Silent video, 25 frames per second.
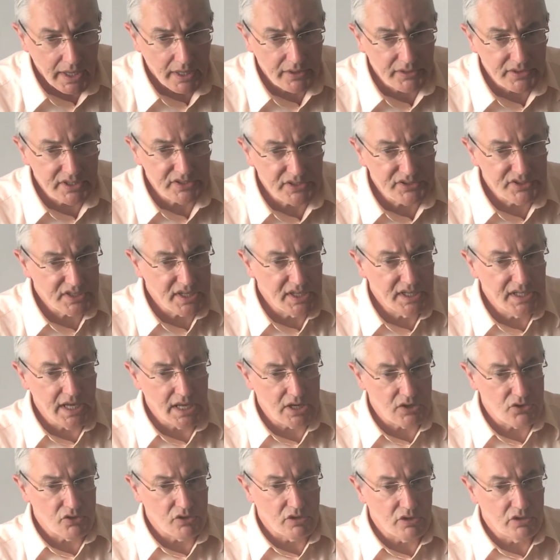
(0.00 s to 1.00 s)
And this
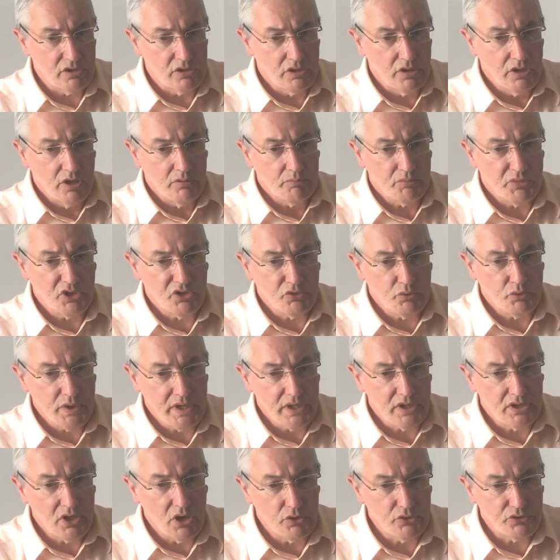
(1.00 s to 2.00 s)
connection
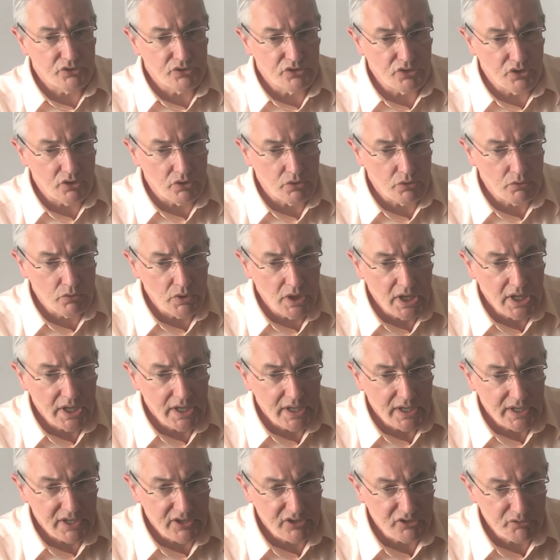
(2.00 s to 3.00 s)
between those two
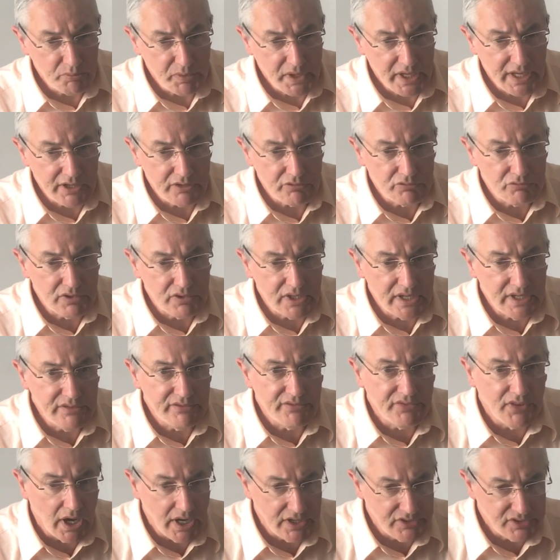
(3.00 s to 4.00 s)
is being
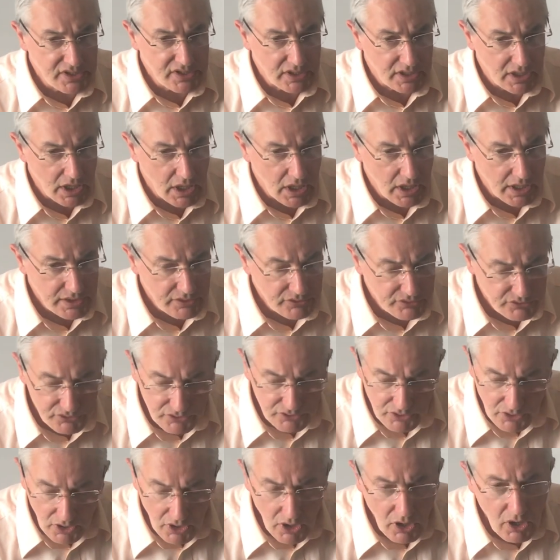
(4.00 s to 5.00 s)

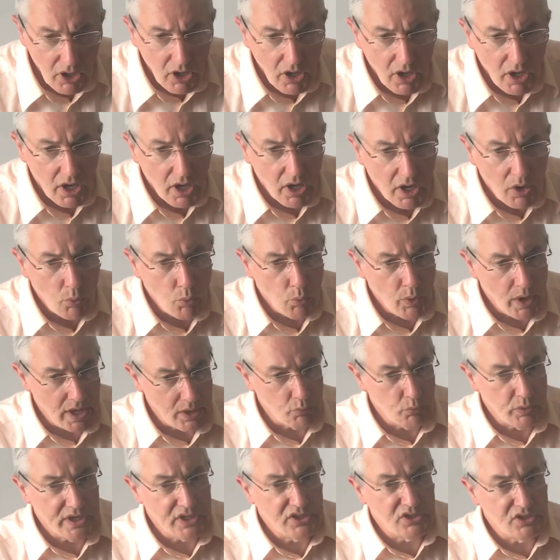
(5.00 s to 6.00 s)
revitalized
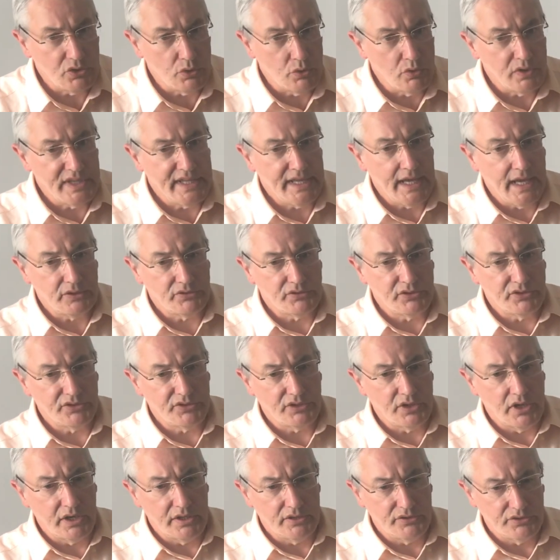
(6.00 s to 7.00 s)
when we do the
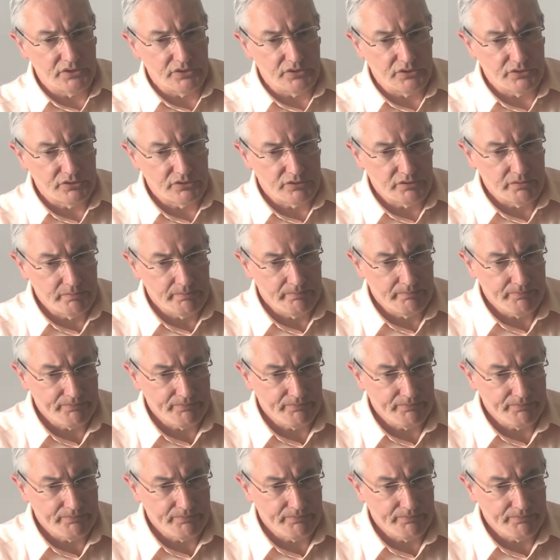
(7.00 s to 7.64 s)
exercises.